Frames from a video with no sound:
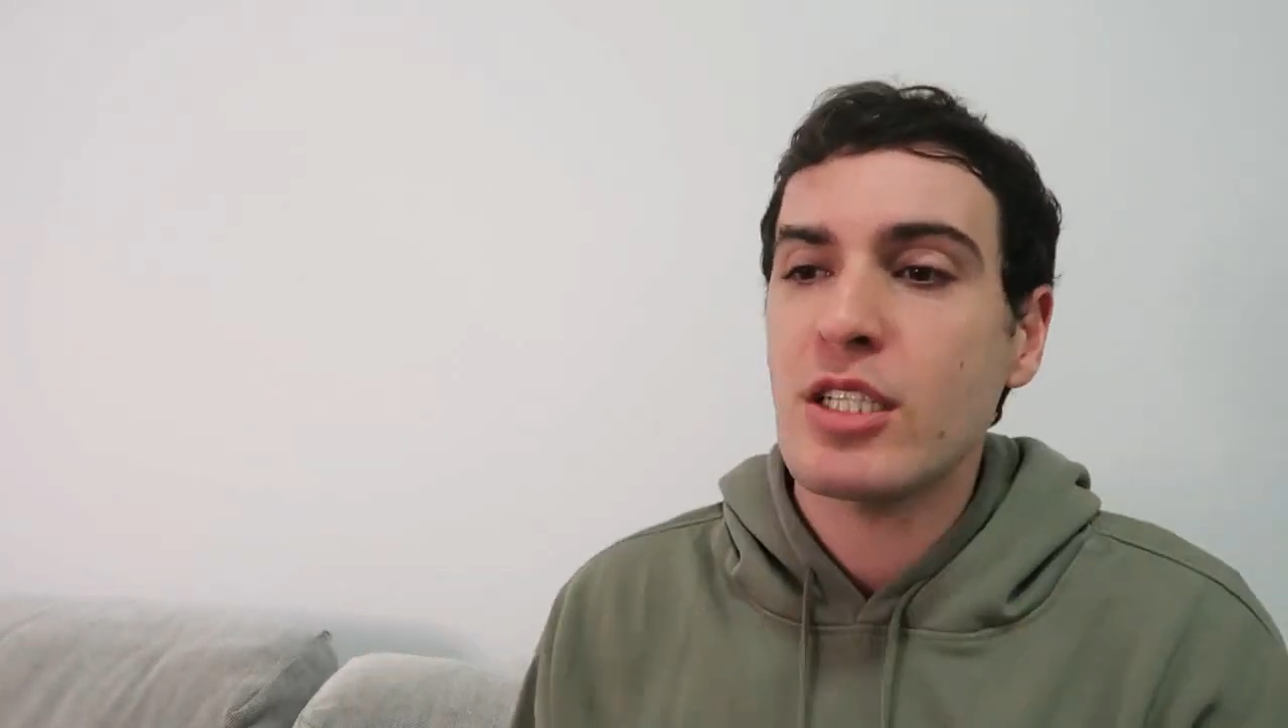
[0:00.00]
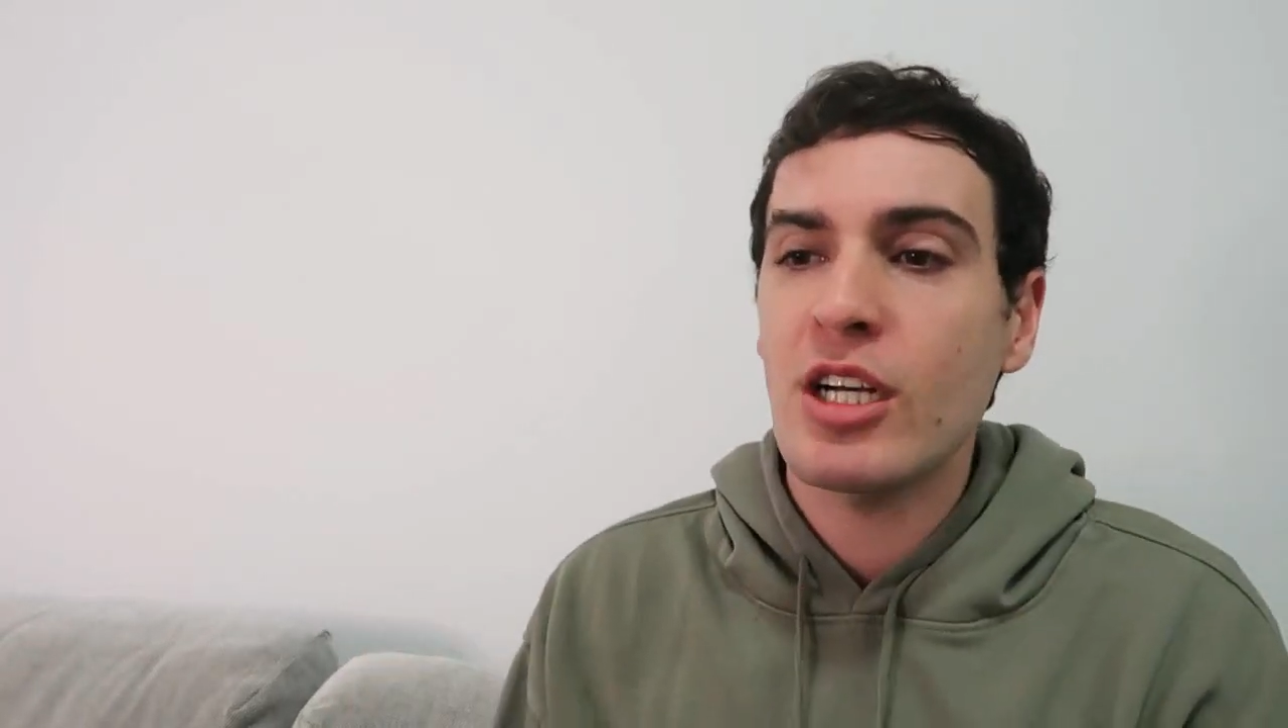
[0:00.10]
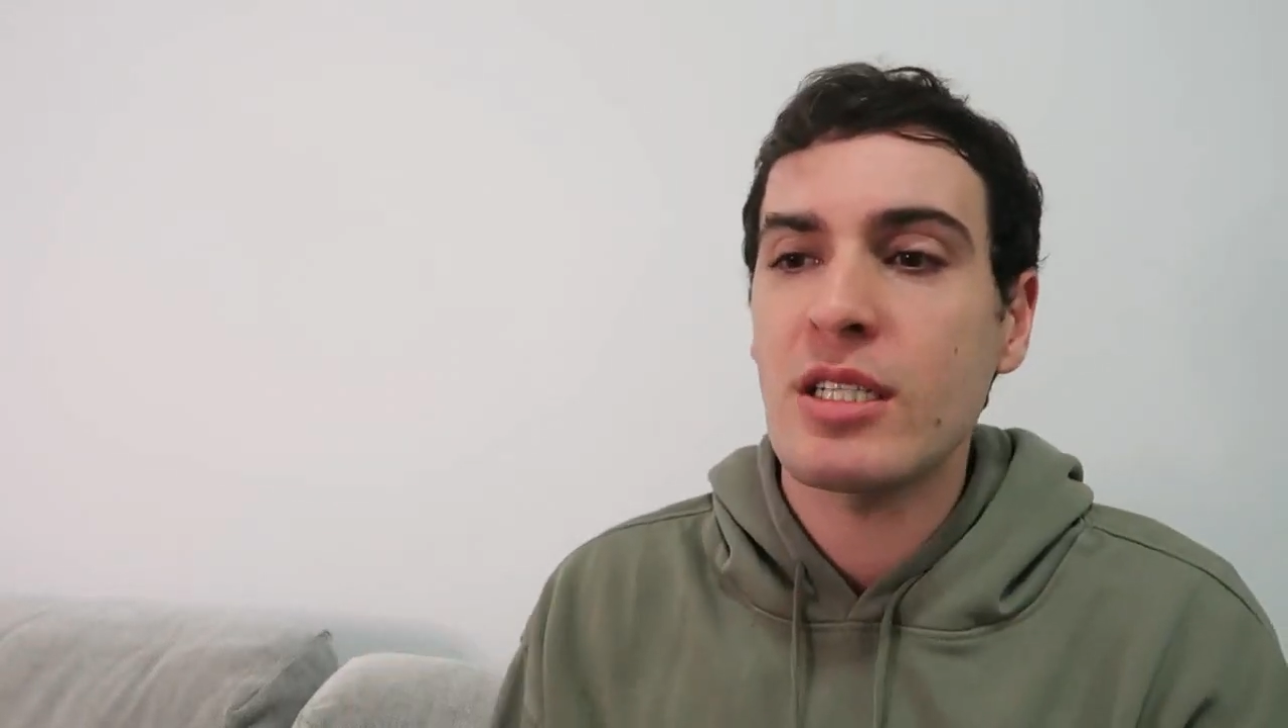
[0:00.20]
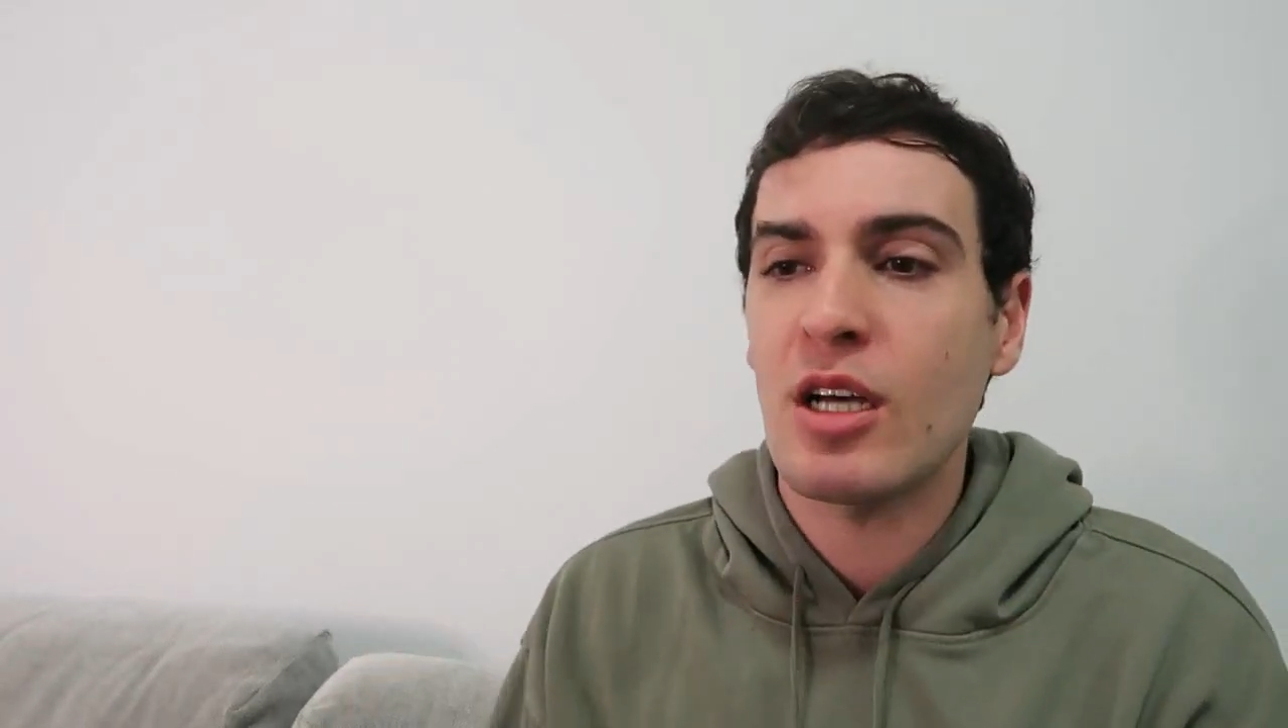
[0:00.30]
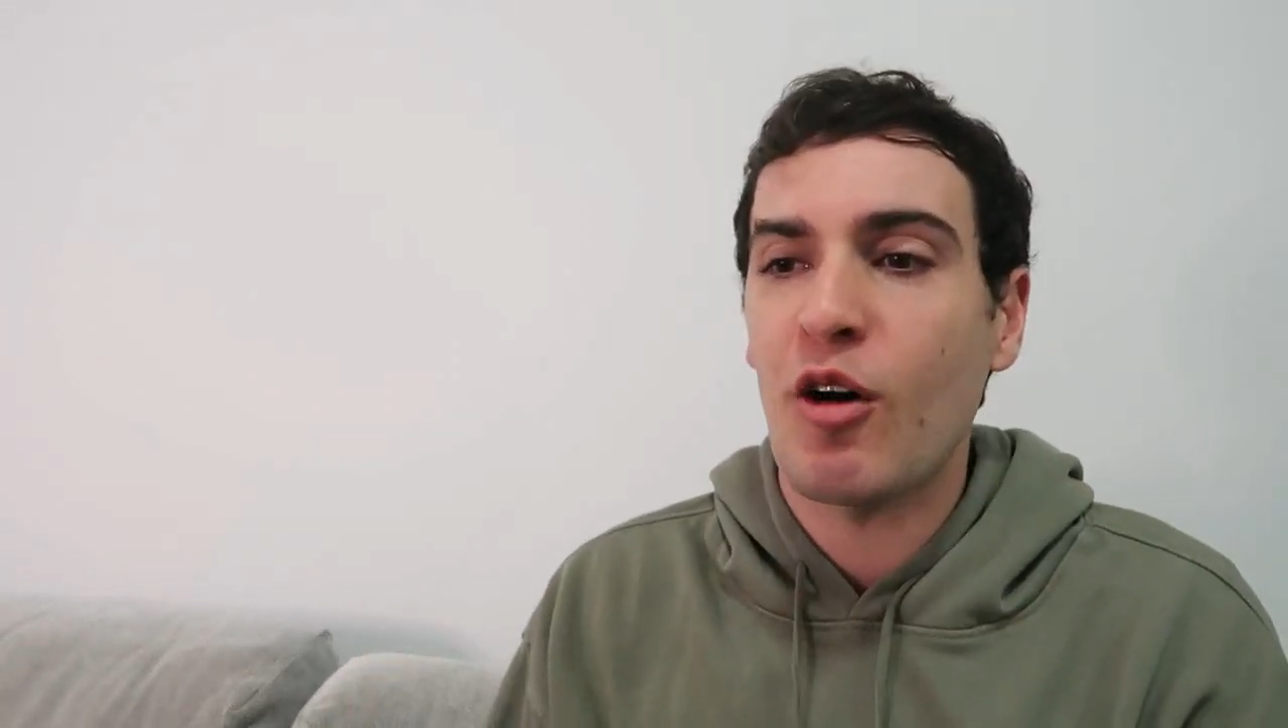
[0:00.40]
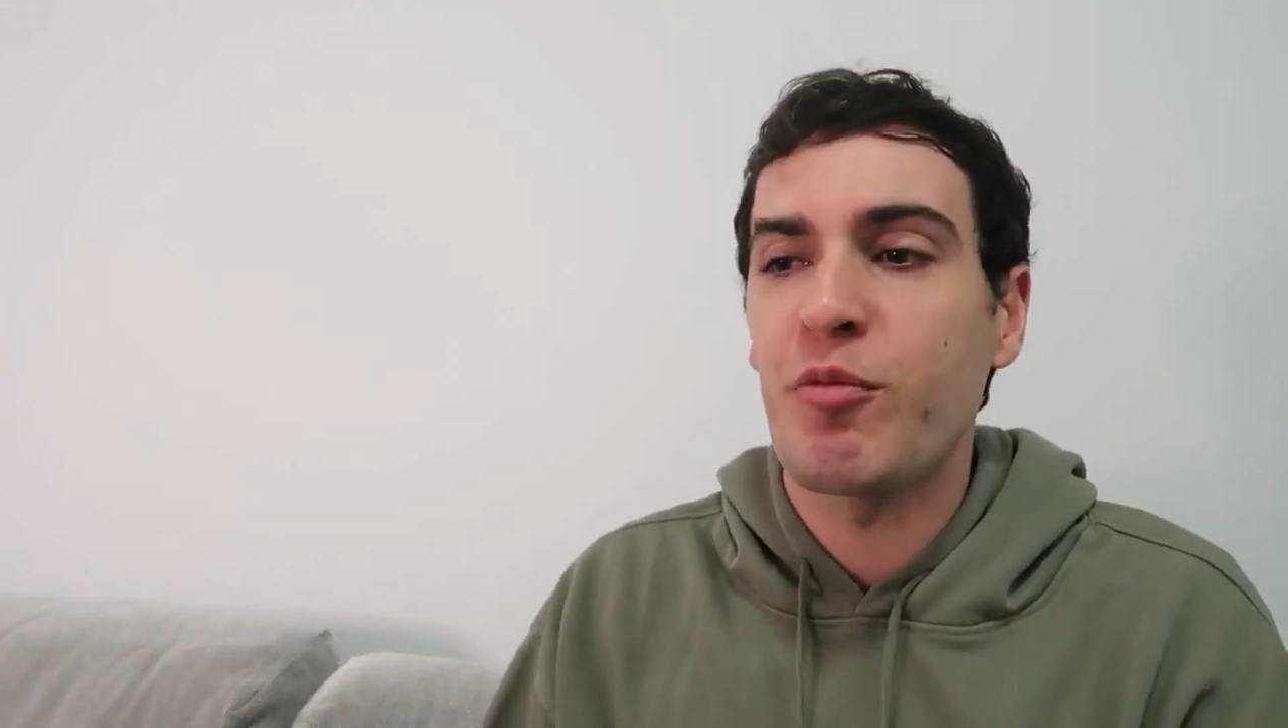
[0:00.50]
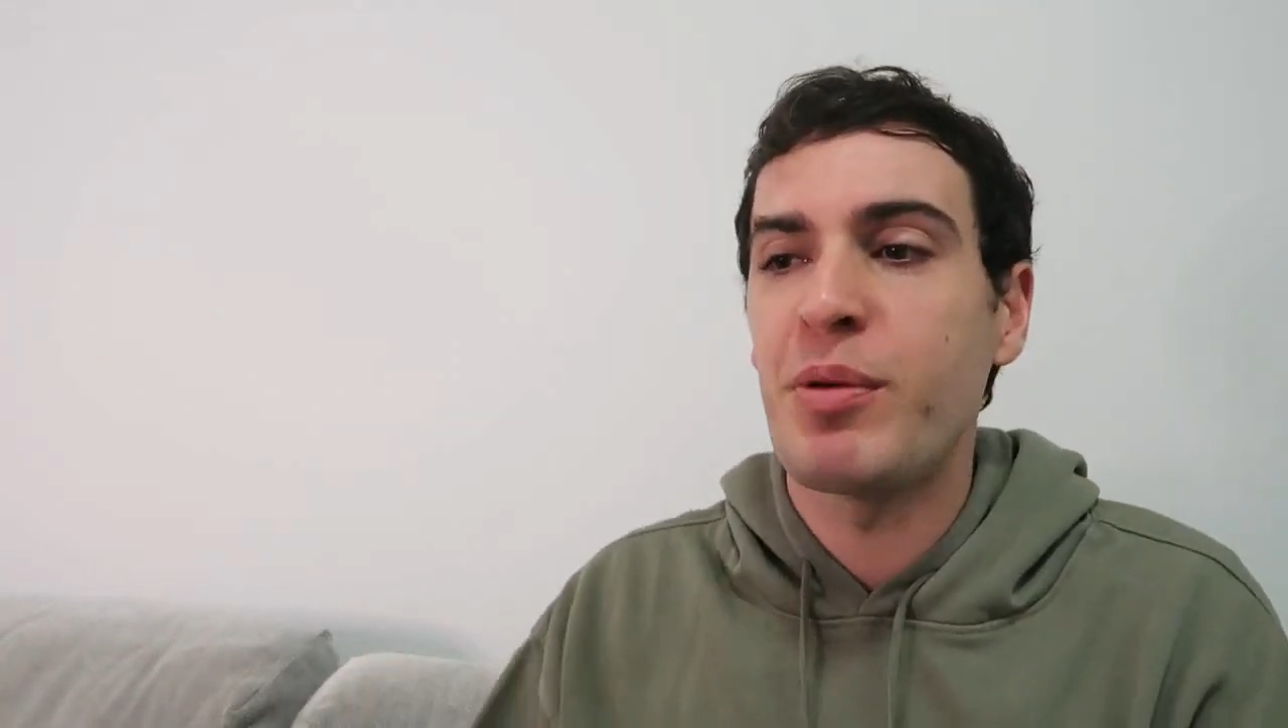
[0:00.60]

herself,